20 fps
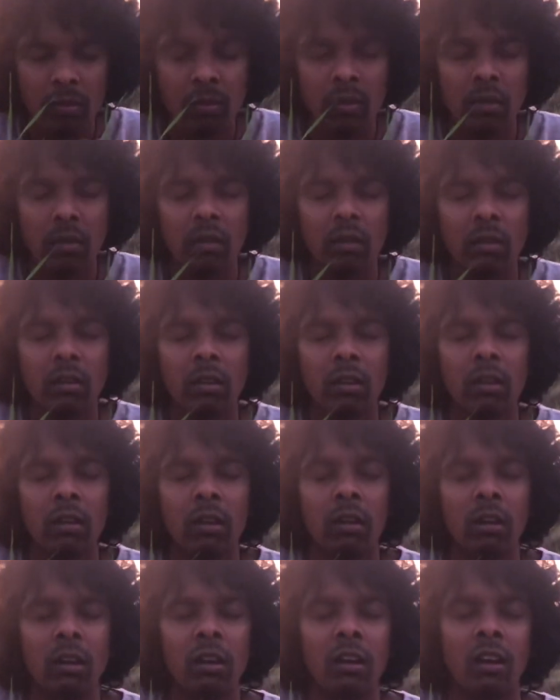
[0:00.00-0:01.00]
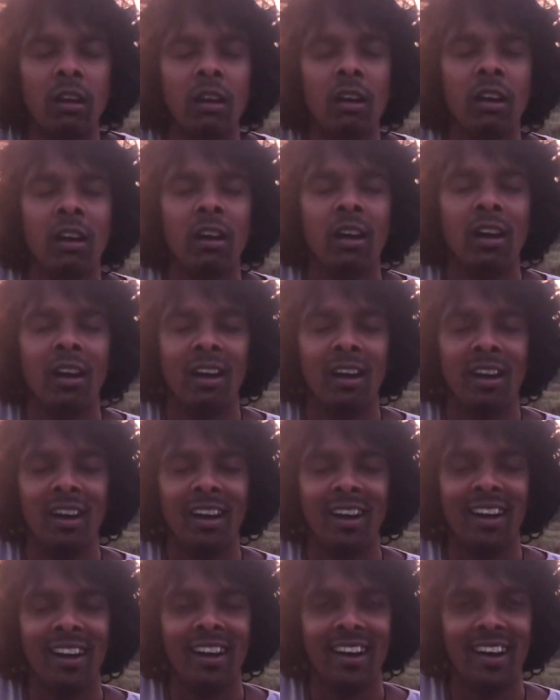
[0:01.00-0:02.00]

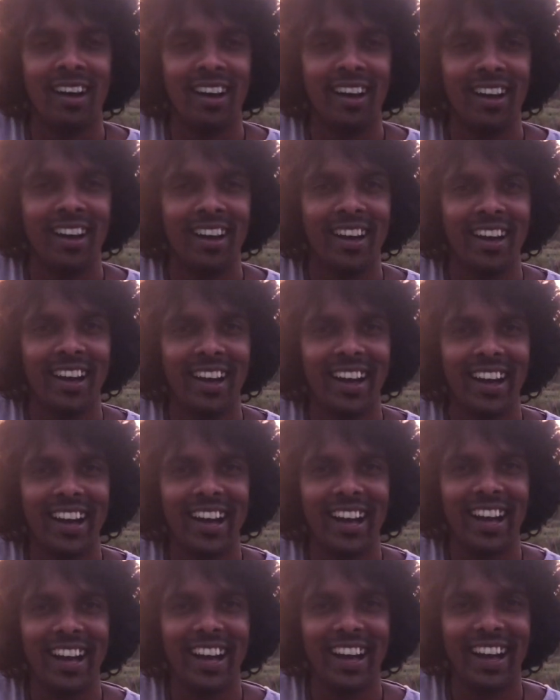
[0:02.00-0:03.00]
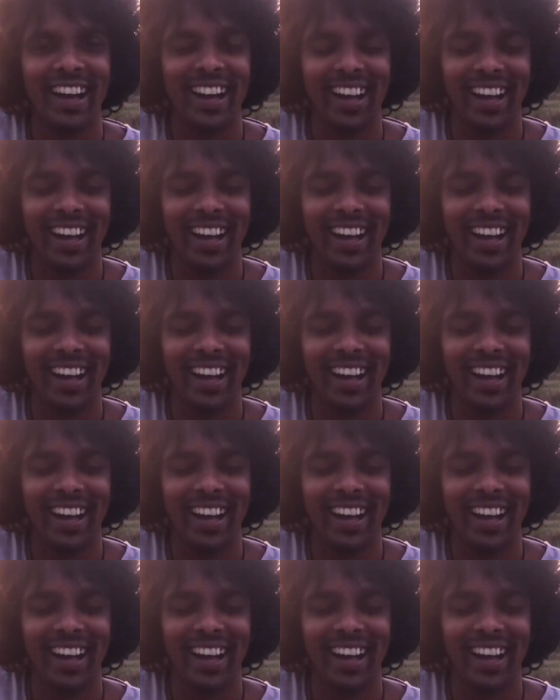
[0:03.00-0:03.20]
(no one is talking)